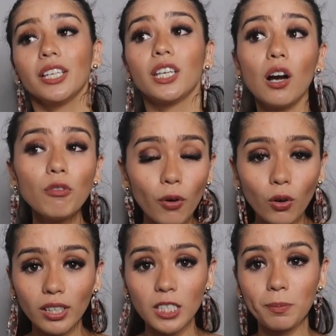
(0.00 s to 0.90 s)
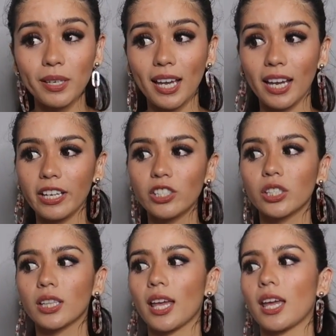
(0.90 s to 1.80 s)
Young Focus PH,
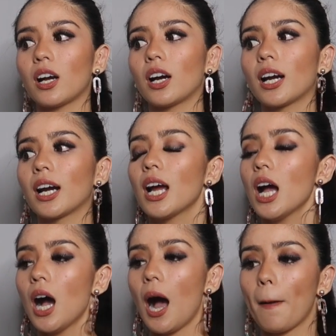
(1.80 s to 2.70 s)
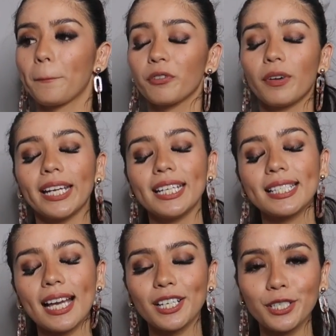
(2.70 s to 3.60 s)
they are providing
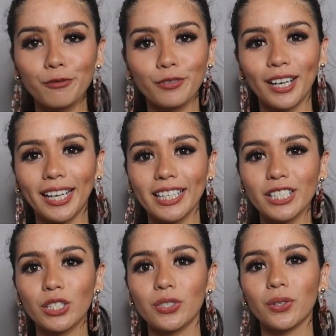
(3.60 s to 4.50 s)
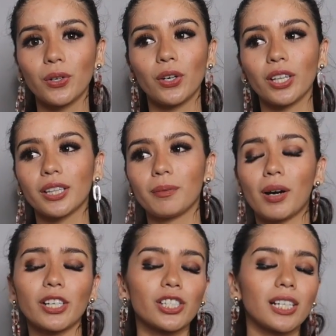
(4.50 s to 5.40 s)
sacks of rice to the
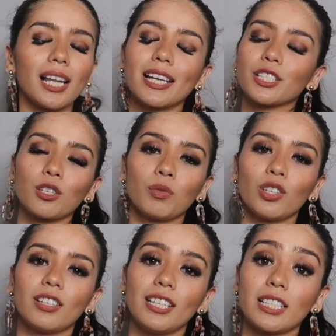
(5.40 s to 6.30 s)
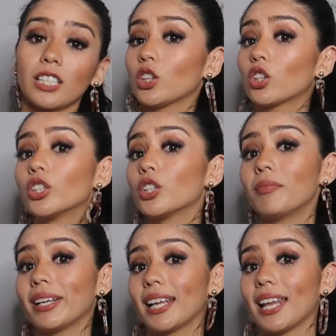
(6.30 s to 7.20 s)
marginalized communities in Tondo,
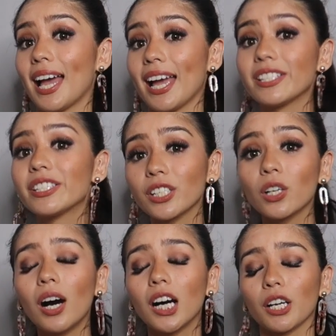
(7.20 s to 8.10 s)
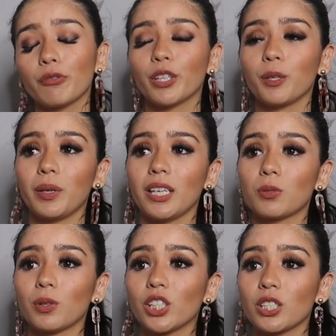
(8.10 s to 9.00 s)
Manila, and Zero Hunger
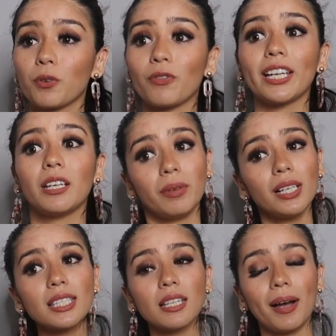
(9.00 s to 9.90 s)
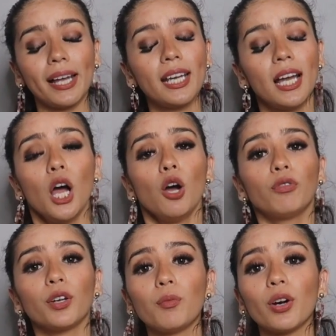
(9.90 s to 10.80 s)
Philippines, which is providing meals naman
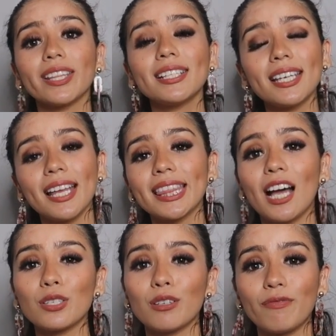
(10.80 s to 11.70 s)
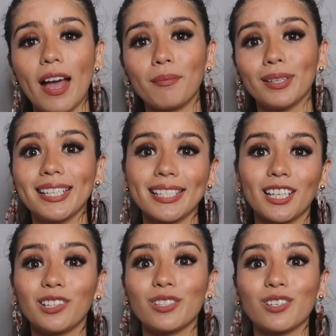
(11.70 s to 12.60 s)
for more than 10,000 families
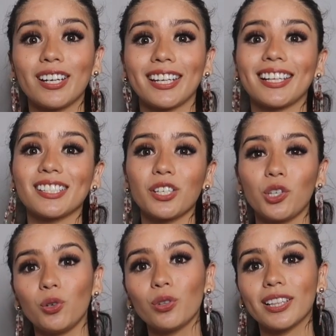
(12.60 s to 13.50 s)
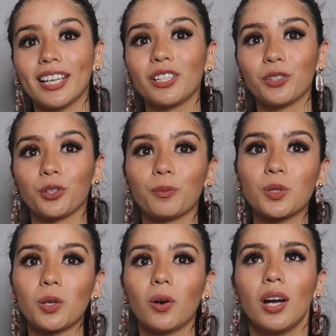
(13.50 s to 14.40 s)
in Luzon, and that's a youth-led group.
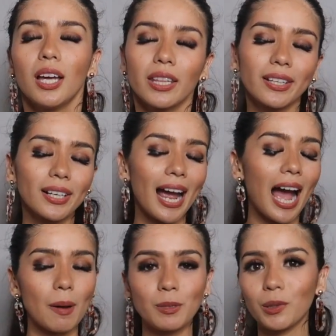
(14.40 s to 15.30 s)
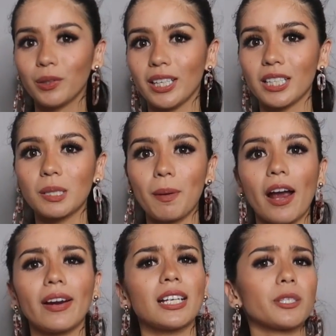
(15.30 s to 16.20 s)
So they're absolutely
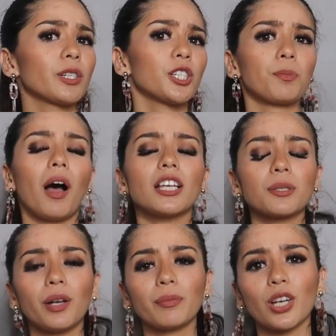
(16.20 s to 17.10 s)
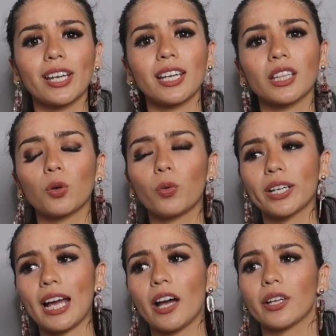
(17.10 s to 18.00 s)
inspiring. As much as possible, I'm trying to get the
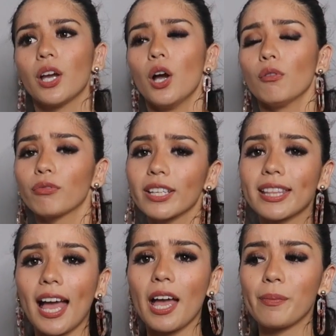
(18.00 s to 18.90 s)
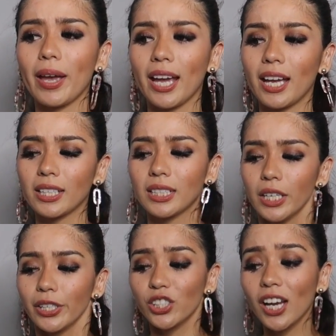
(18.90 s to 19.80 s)
word out for them and
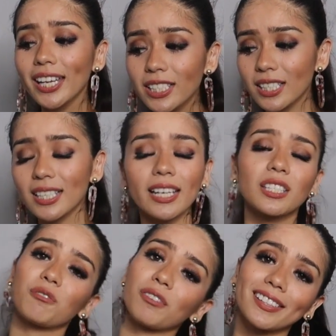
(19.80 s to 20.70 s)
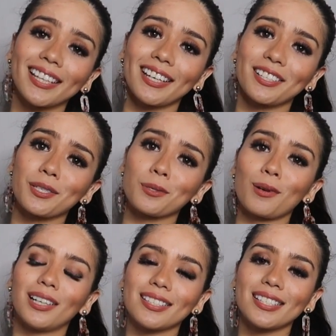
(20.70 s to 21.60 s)
trying to connect to frontliners as
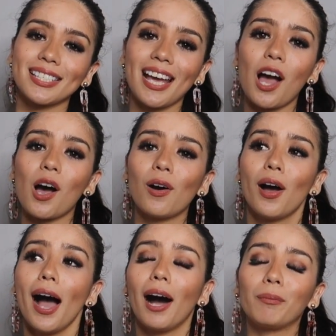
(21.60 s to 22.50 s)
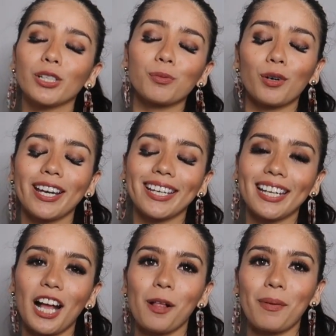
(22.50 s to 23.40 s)
well to see how much more I can
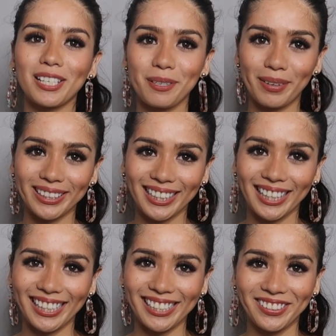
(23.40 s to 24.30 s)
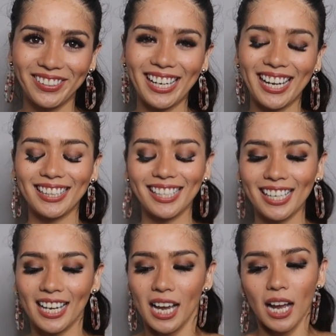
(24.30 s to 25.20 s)
help as a Mandaluyong. And I
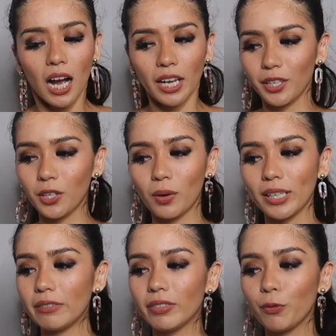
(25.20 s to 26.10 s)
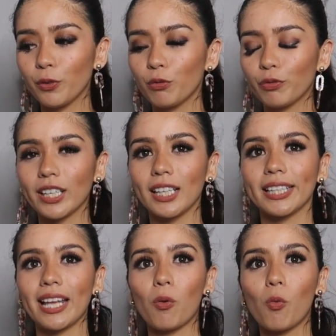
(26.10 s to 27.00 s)
think, you know what, even if you feel
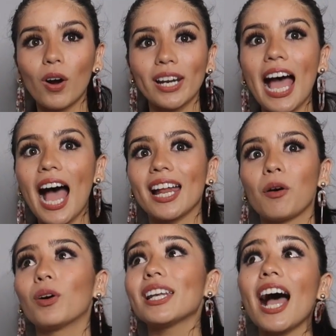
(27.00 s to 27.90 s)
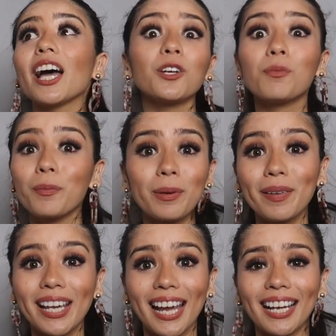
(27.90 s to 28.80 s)
na wala kayong
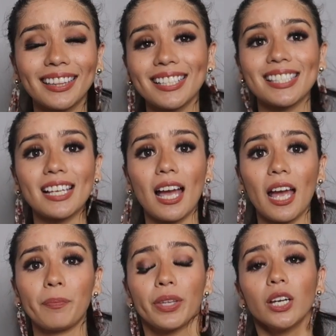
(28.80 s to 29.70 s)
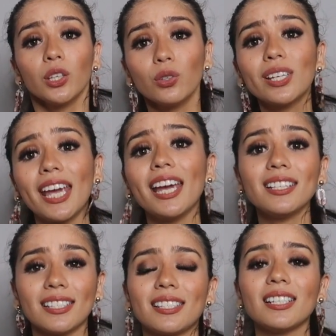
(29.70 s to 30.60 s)
mabibigay at this time, you
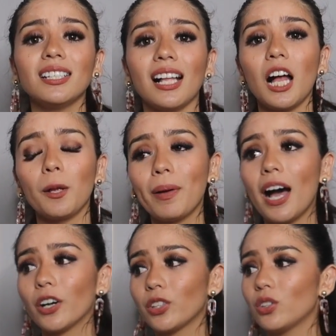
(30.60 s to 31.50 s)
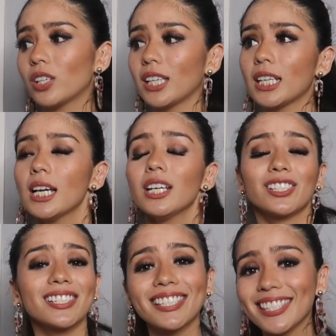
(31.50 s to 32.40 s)
can still help out. You can
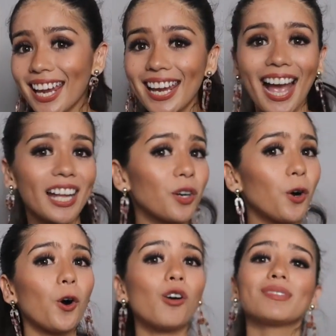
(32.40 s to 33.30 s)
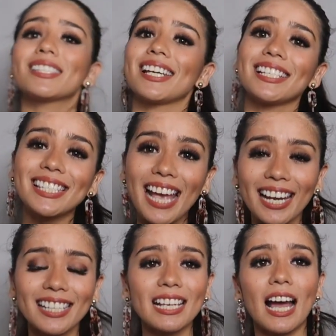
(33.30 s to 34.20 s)
just stay at home, stay
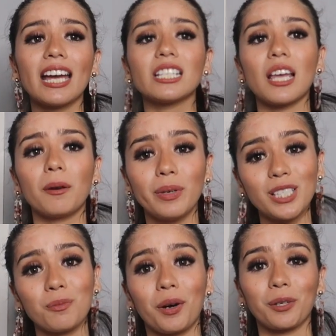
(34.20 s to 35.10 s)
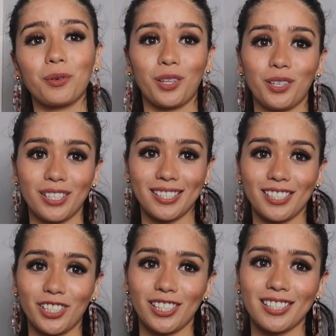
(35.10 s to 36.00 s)
sanitized, and be smart with your
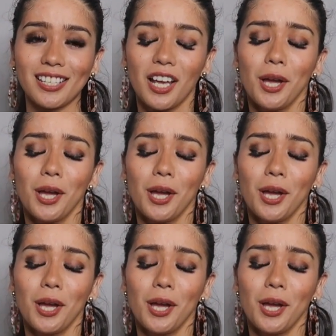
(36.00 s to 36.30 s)
decisions.